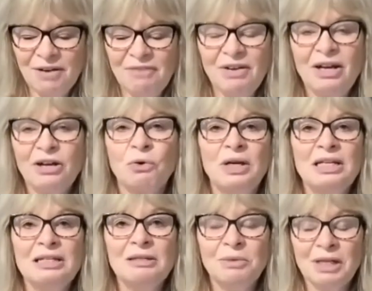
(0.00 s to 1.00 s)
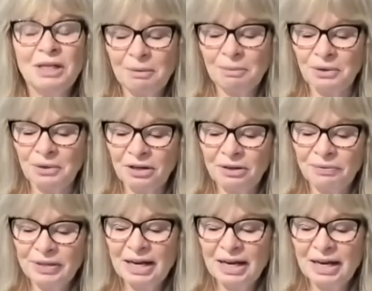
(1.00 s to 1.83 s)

I've had a crazy week at work,